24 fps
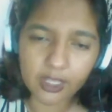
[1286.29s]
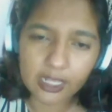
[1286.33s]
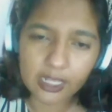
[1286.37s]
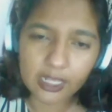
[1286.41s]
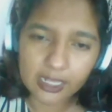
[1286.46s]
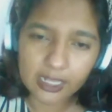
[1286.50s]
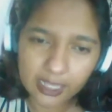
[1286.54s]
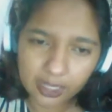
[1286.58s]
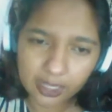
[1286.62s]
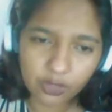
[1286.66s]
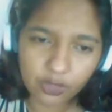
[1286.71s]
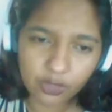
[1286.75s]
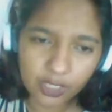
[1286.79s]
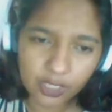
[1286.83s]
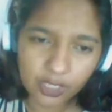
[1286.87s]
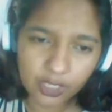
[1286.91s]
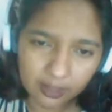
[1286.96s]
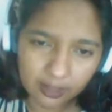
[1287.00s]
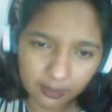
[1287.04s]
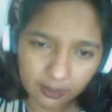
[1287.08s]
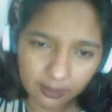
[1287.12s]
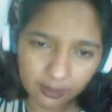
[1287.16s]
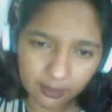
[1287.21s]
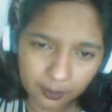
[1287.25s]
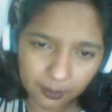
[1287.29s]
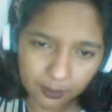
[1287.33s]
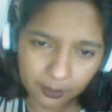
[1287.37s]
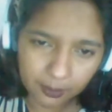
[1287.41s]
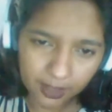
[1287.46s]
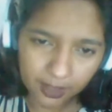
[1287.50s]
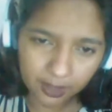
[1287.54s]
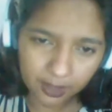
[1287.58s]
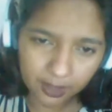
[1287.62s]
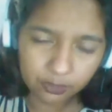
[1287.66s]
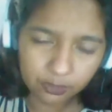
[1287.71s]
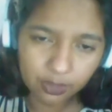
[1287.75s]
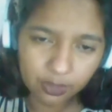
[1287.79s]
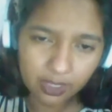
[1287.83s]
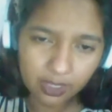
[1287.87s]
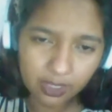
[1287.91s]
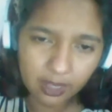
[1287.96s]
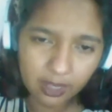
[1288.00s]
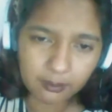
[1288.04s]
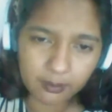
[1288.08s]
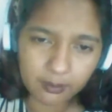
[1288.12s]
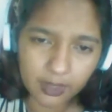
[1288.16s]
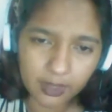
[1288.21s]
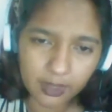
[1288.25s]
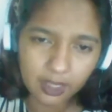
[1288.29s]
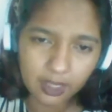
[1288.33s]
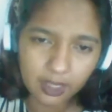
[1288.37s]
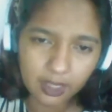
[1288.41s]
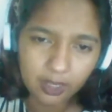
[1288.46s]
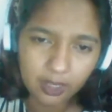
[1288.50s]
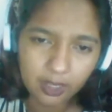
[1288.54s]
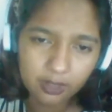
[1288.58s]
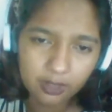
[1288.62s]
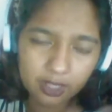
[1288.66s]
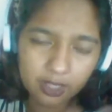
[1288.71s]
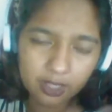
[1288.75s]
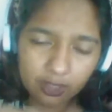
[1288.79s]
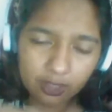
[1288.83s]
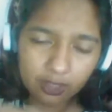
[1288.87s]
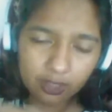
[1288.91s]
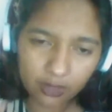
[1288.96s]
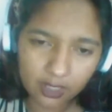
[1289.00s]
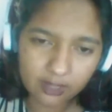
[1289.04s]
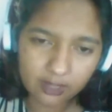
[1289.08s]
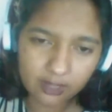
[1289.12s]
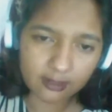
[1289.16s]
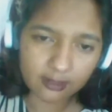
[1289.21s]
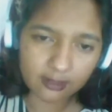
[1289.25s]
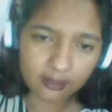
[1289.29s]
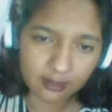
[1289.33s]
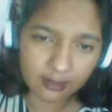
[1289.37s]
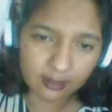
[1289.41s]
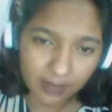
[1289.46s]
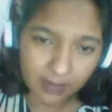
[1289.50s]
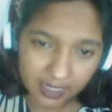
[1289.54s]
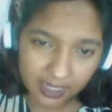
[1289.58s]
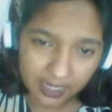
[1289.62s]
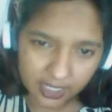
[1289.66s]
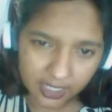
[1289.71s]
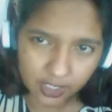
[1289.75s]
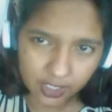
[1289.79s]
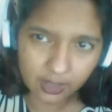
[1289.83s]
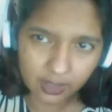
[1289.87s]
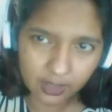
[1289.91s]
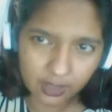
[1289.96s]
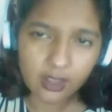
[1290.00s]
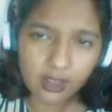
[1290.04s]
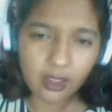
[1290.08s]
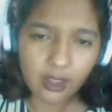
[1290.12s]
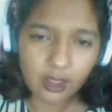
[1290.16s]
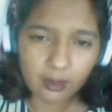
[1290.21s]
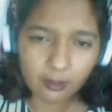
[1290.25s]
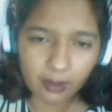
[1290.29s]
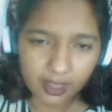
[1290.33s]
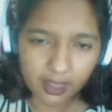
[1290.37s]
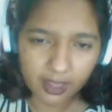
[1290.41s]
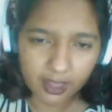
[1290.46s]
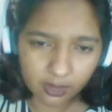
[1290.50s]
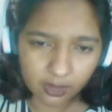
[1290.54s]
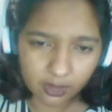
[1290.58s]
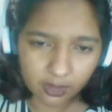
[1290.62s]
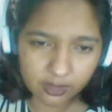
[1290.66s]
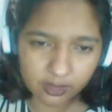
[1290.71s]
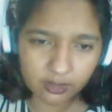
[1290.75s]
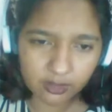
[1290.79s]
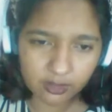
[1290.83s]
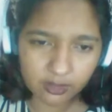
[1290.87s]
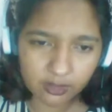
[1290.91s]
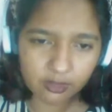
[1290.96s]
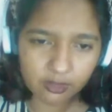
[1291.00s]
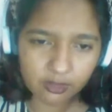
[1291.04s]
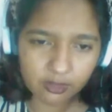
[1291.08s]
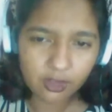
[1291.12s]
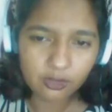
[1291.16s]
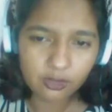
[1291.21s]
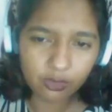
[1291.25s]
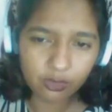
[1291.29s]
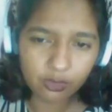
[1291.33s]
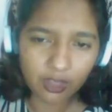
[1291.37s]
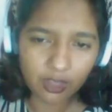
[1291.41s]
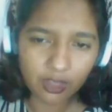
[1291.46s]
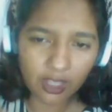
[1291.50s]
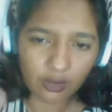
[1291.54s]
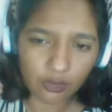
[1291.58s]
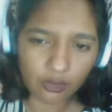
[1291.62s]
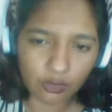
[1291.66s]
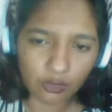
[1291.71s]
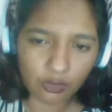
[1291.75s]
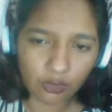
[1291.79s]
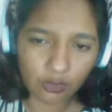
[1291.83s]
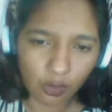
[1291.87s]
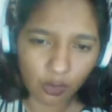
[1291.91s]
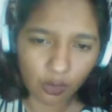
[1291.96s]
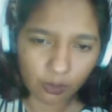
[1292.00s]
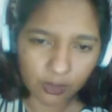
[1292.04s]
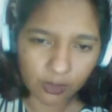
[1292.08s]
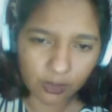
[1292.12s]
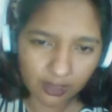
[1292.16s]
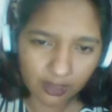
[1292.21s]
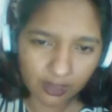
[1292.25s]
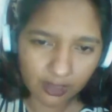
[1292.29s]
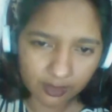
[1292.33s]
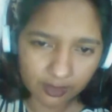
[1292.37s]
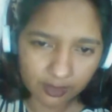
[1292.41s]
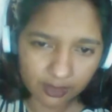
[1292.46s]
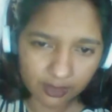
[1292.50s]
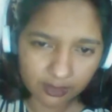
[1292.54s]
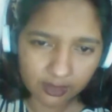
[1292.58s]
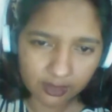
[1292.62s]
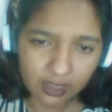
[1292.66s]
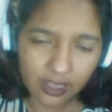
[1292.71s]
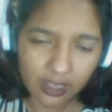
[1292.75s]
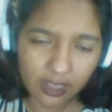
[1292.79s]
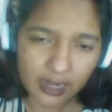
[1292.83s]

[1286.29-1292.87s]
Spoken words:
Then you need a pill to come. Then you need some medication by the doctors to get you to normal levels.